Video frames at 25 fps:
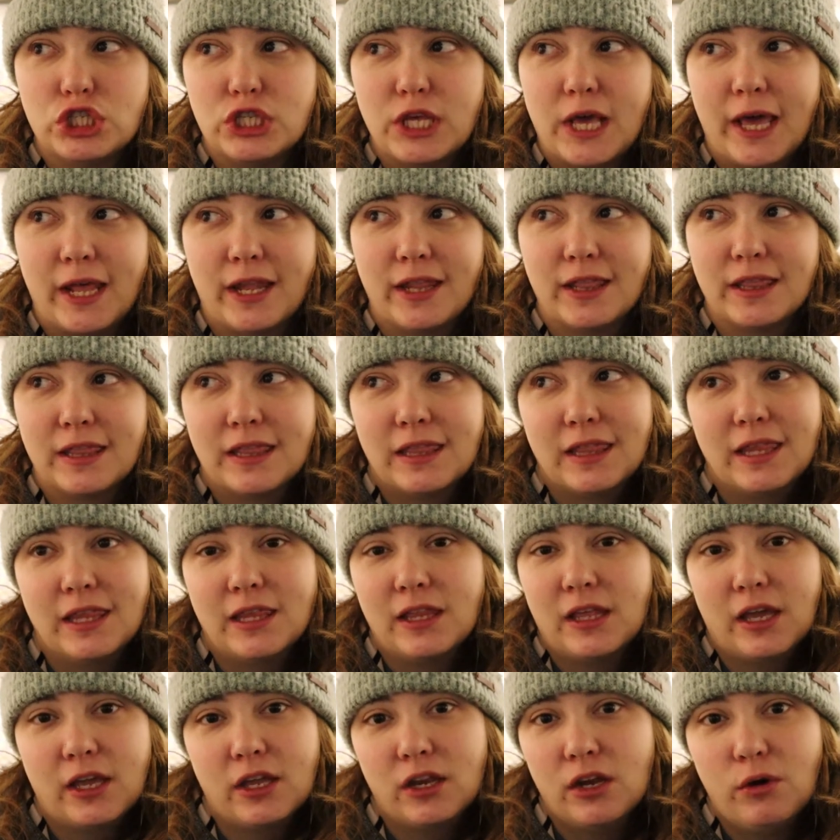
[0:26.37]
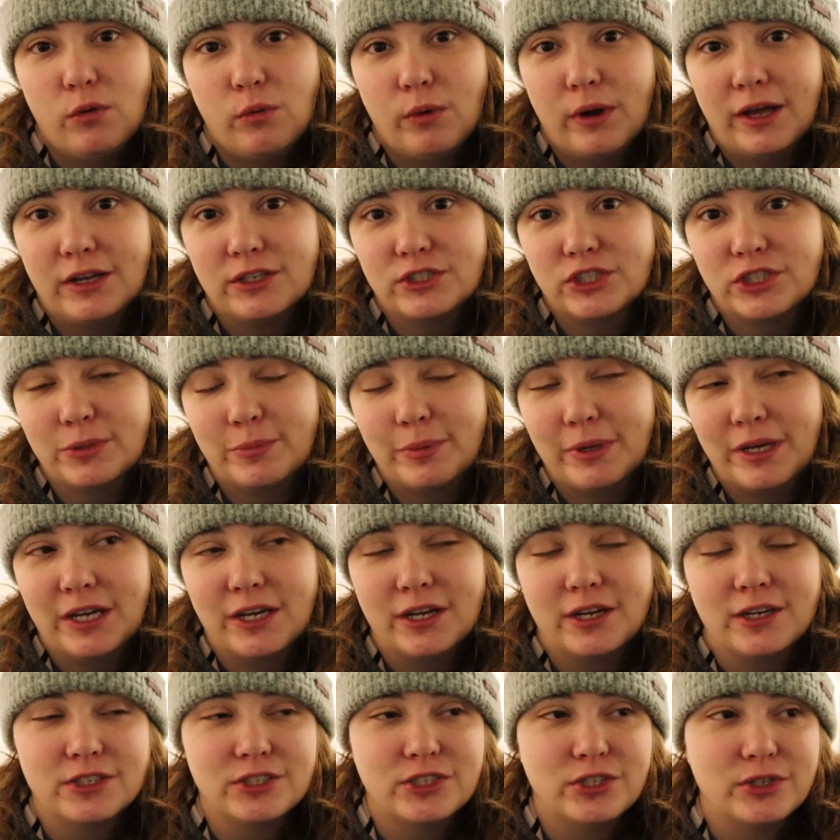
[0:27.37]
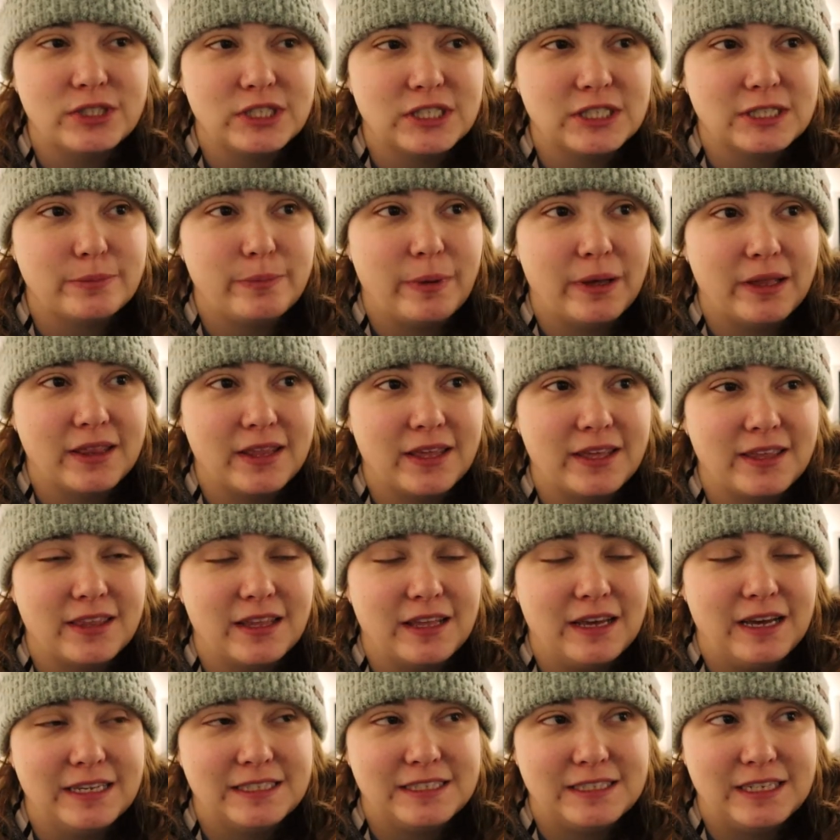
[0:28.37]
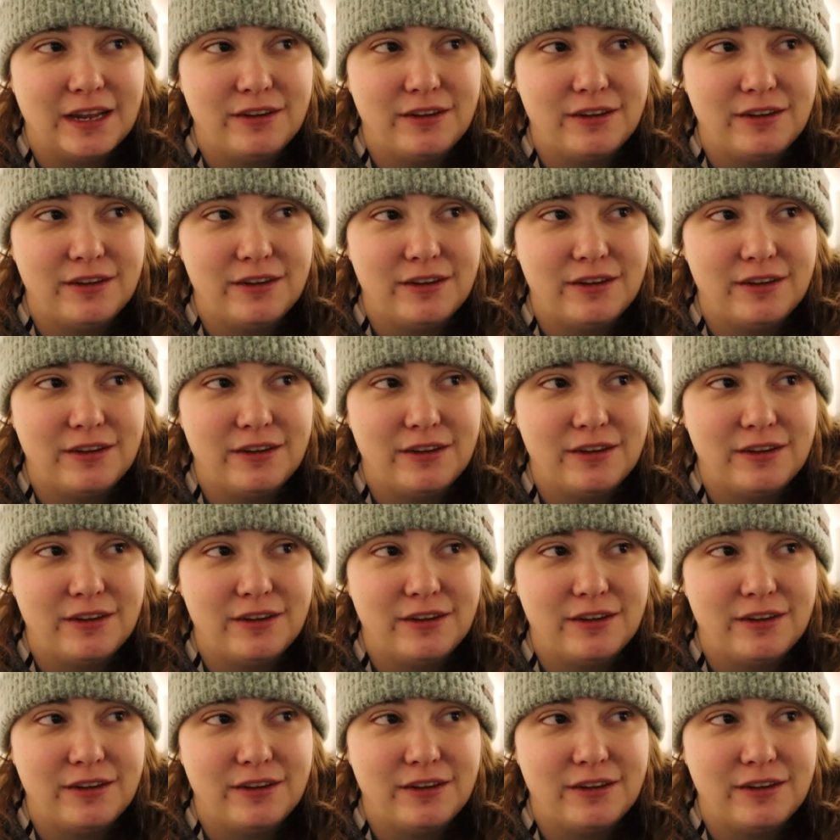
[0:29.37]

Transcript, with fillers: and like no one else should be here so I just spent like the last